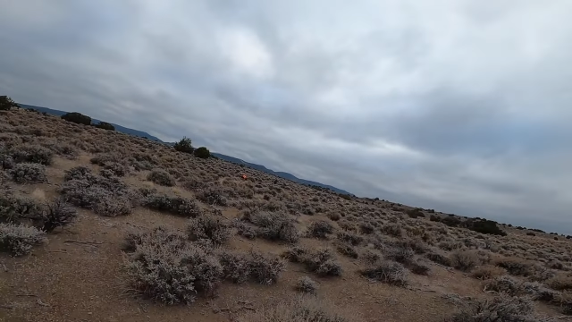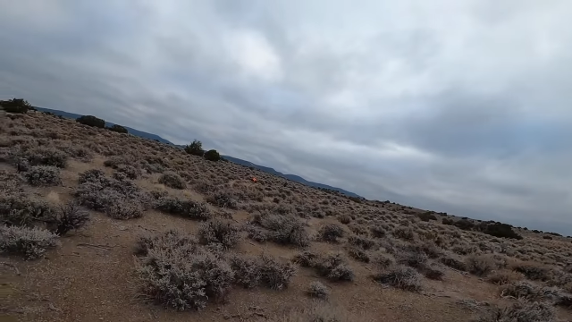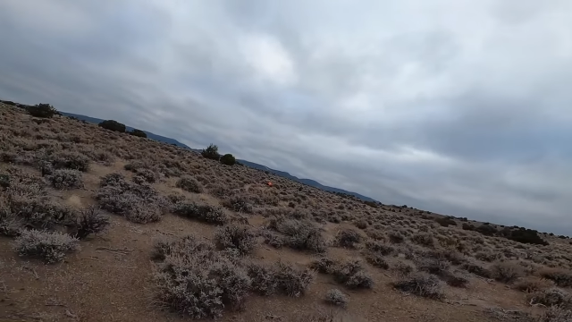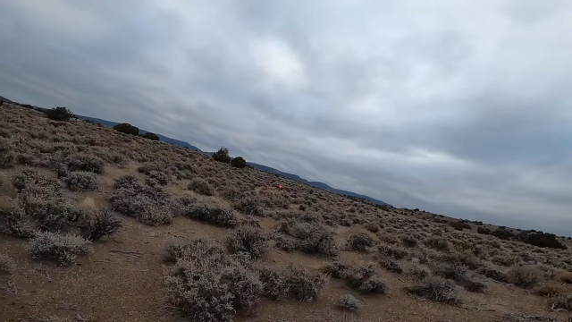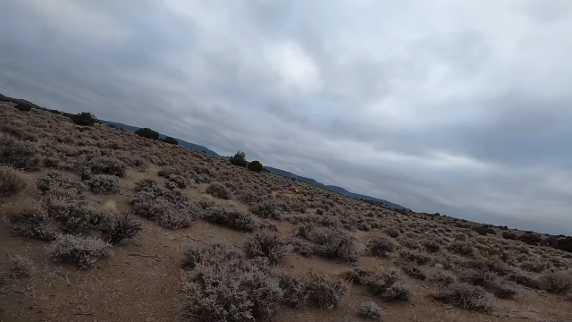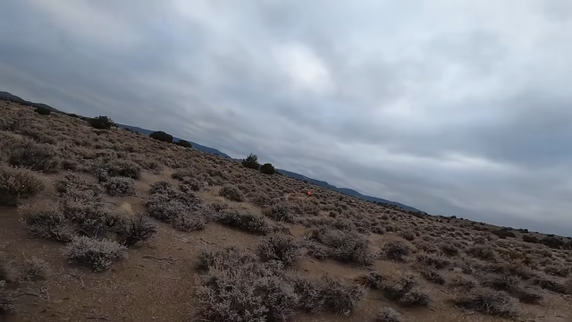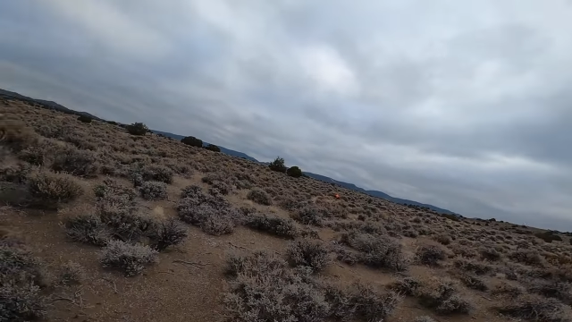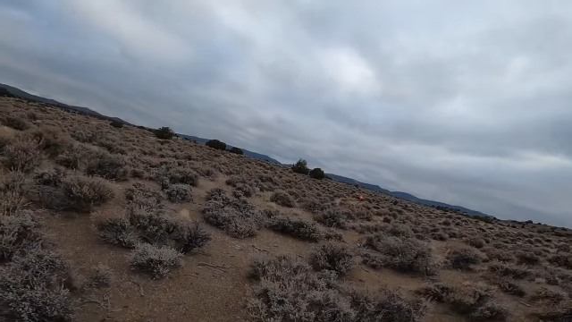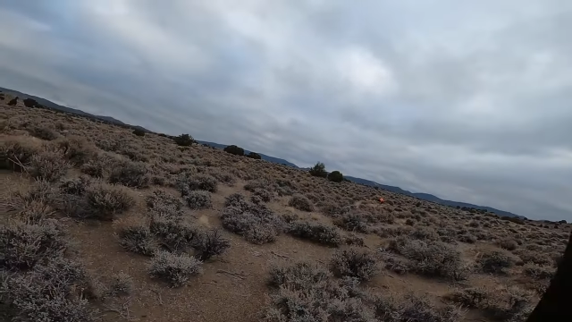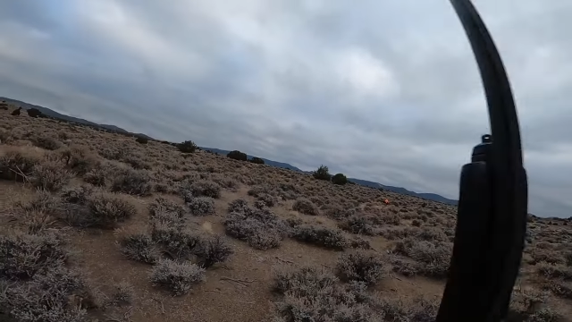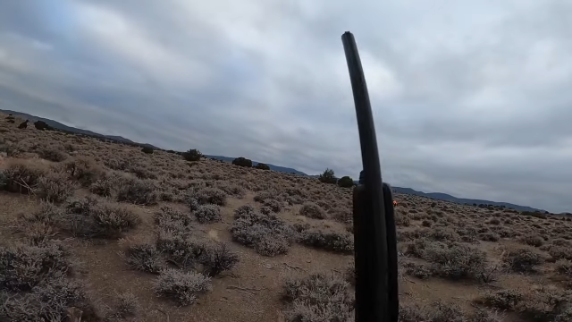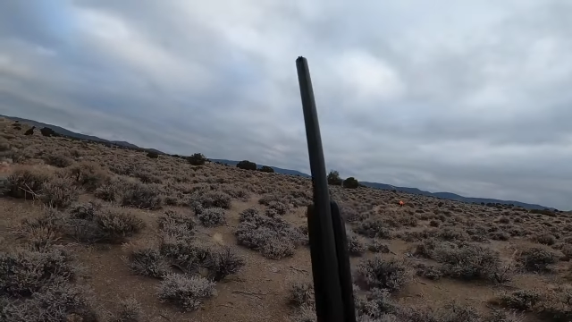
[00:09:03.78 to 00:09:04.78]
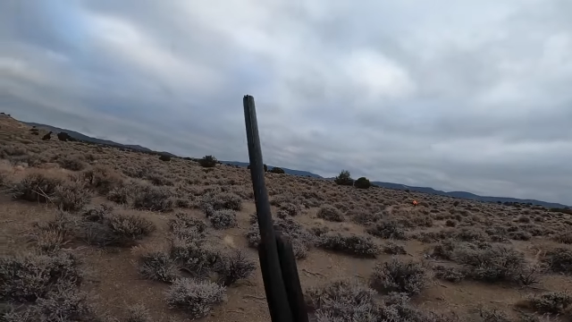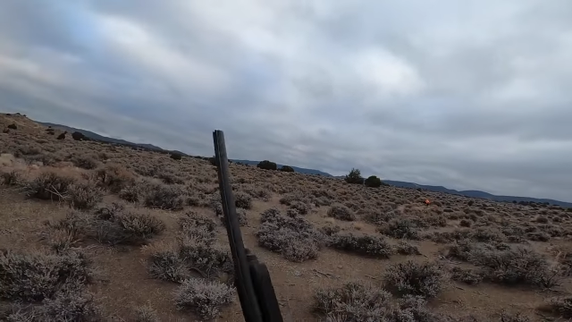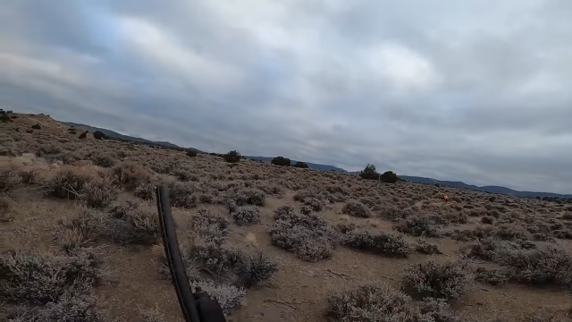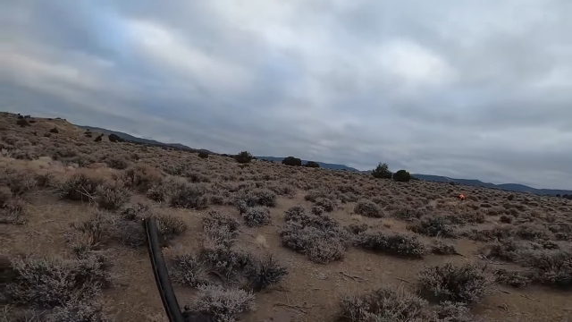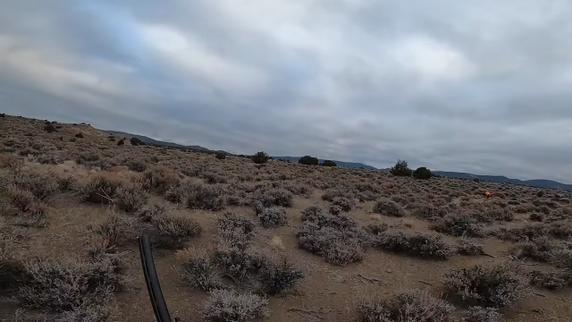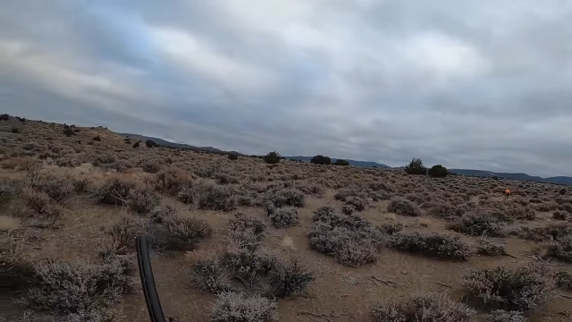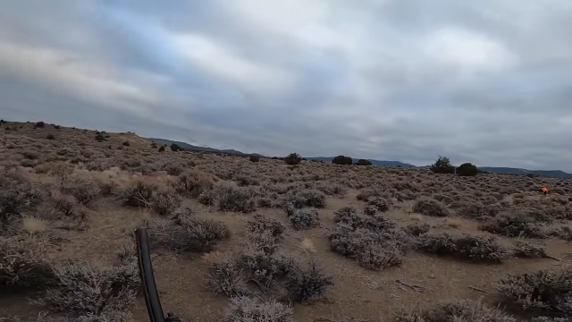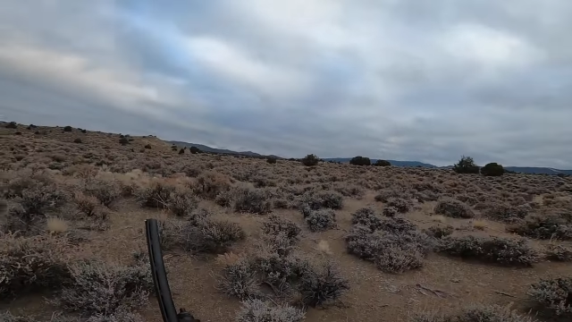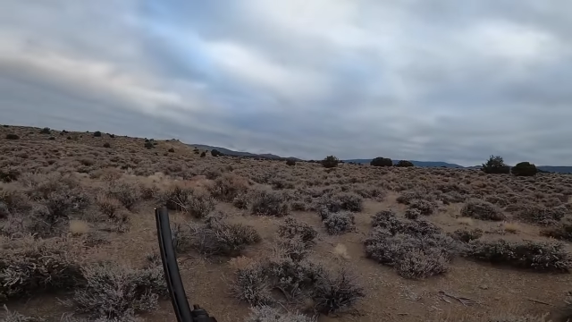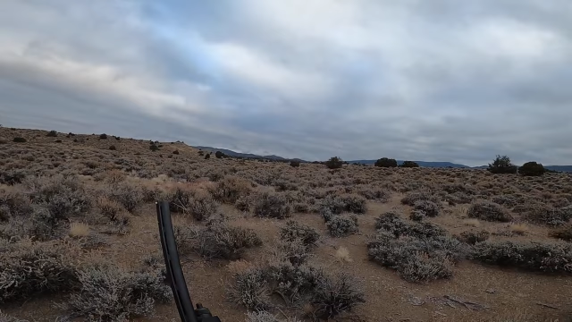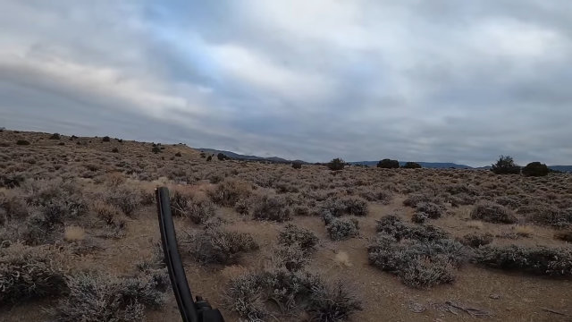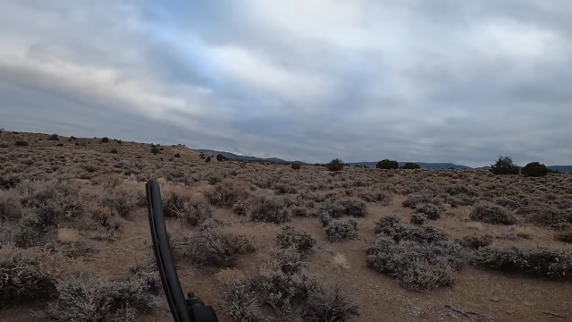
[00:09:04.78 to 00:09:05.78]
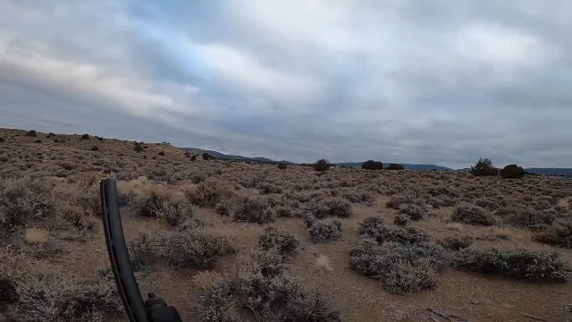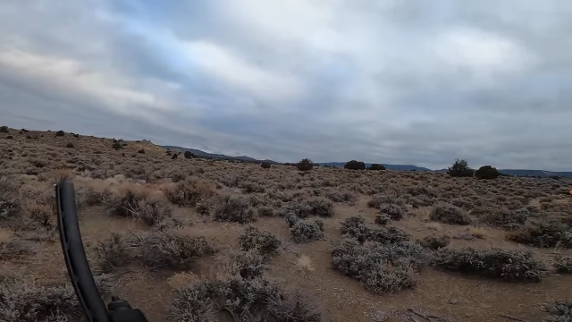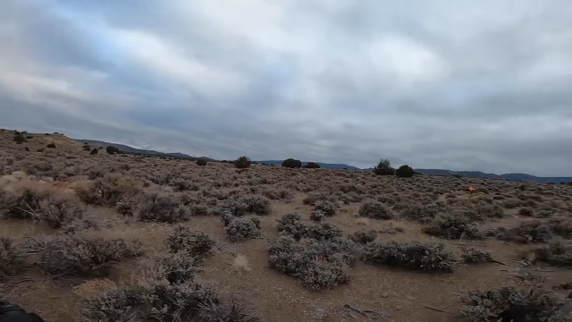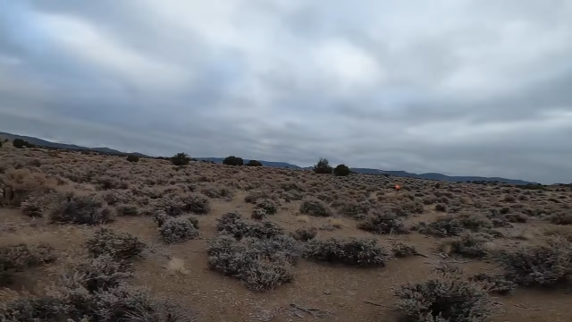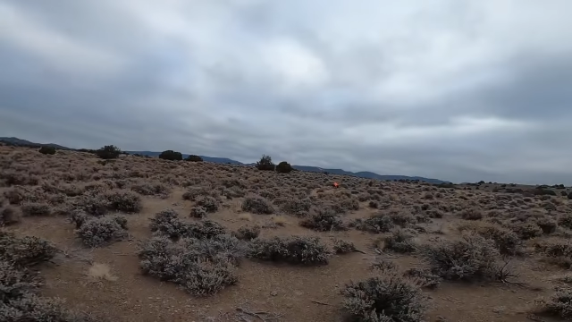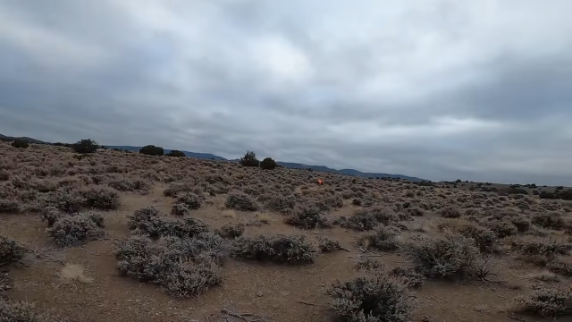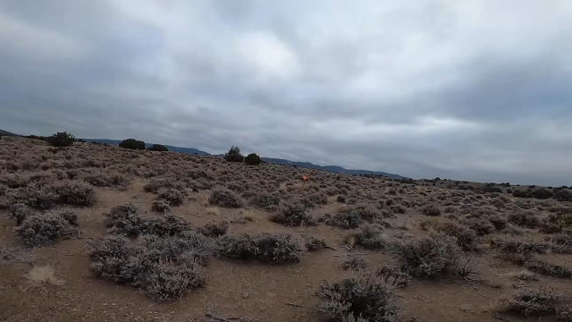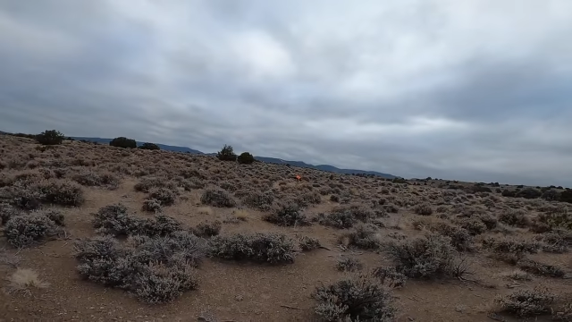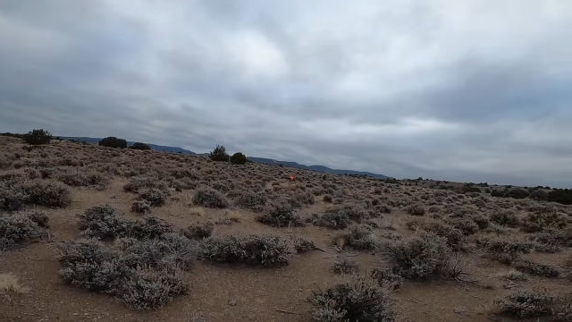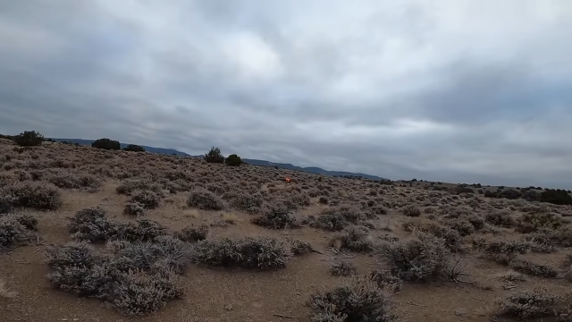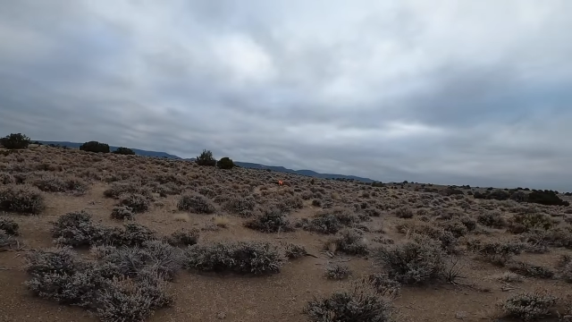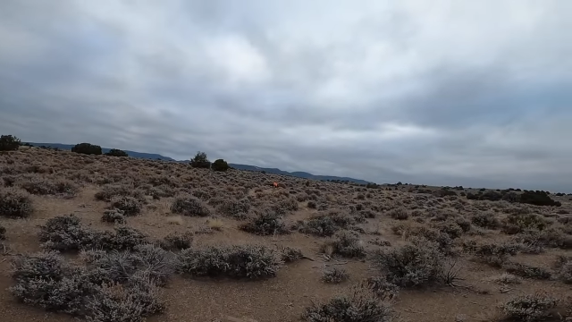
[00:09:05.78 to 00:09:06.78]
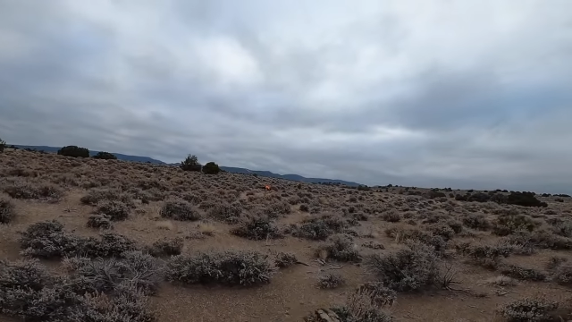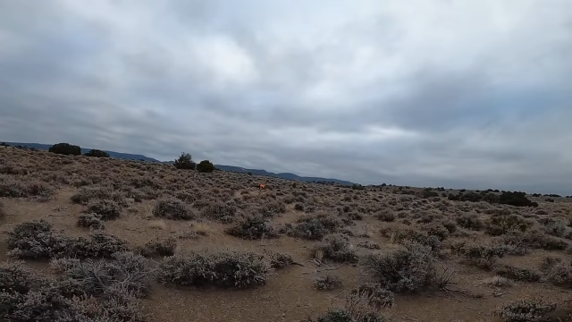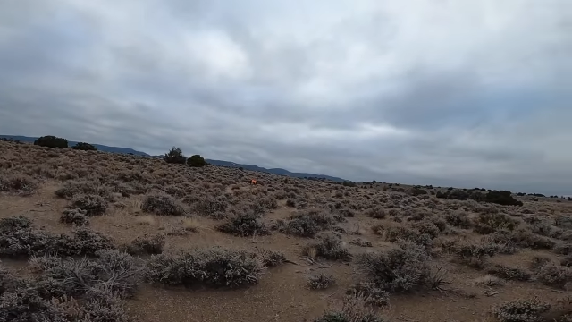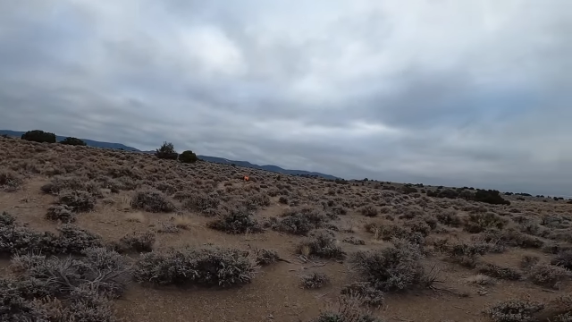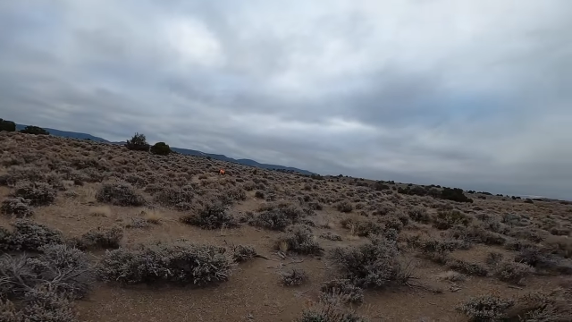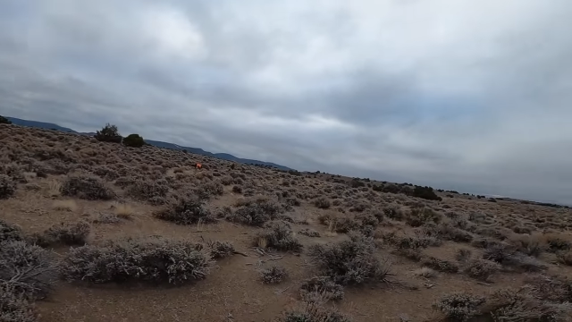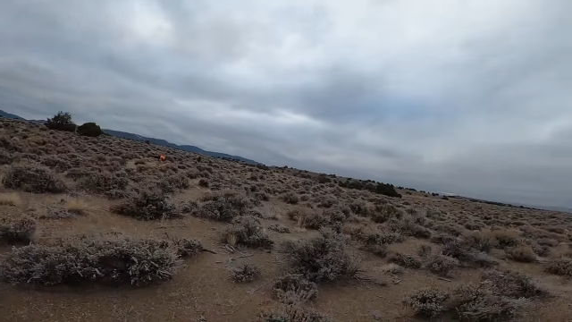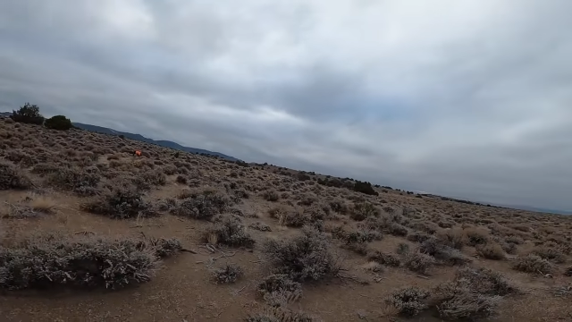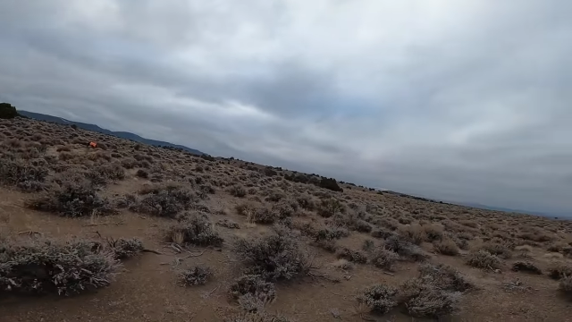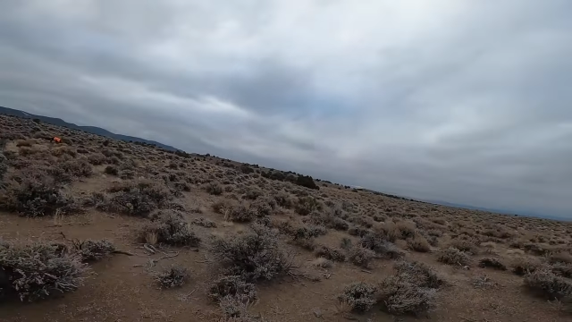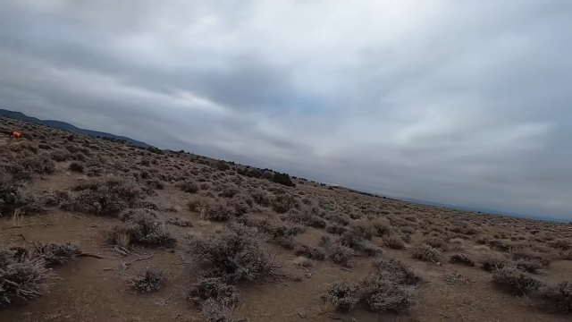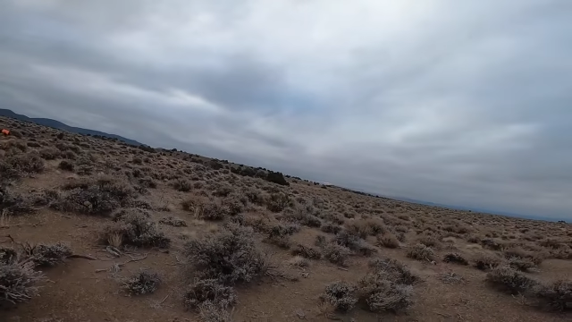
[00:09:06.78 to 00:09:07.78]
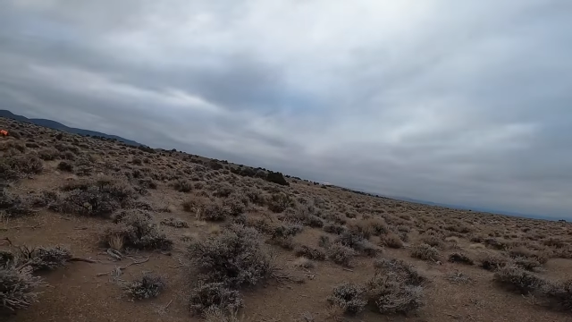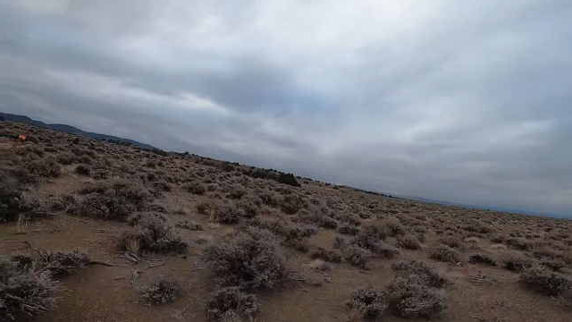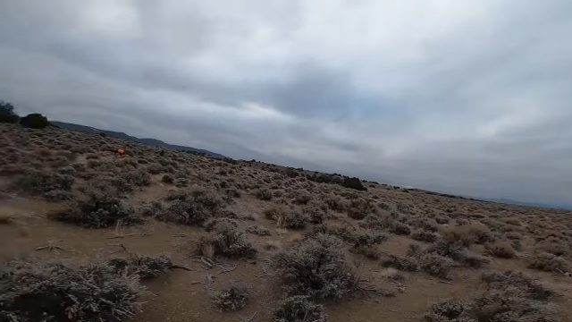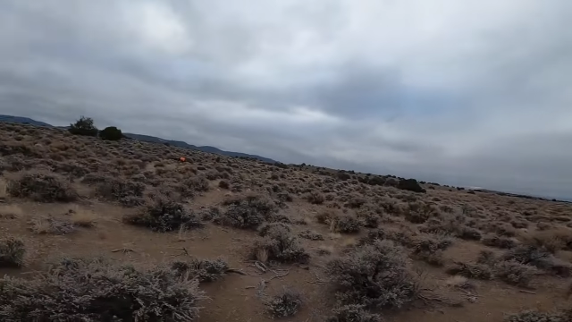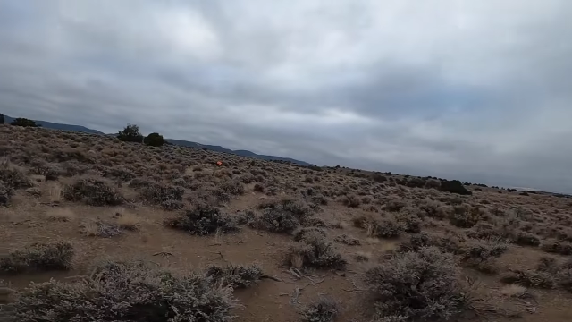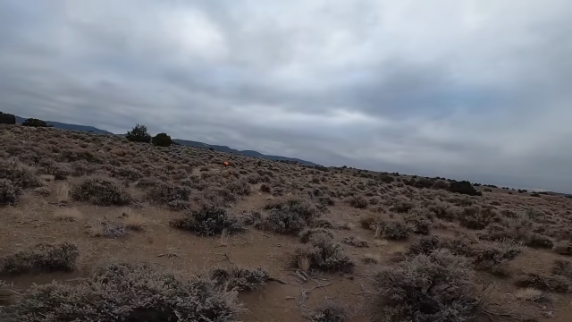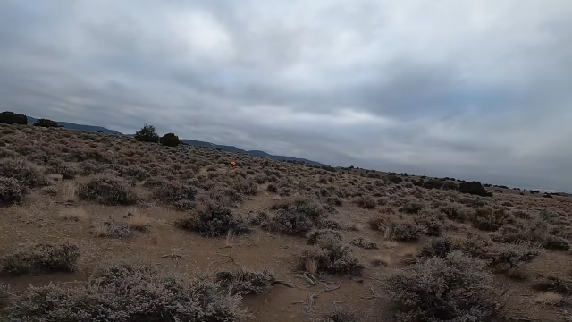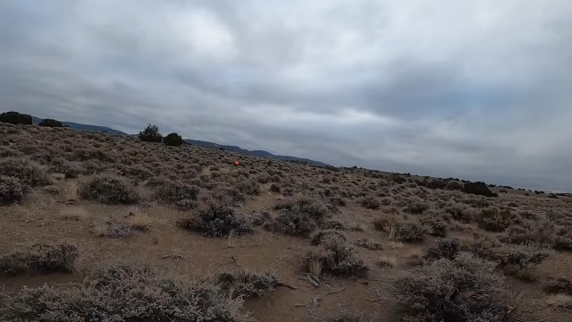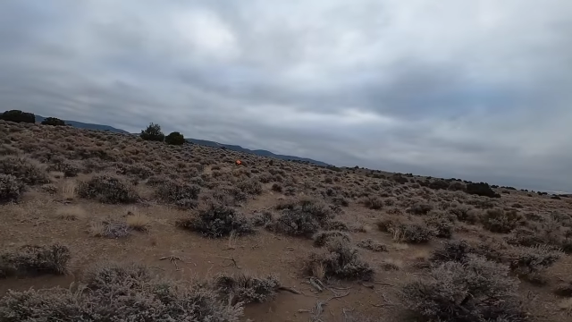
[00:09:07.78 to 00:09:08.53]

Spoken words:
[unreadable: no face in view]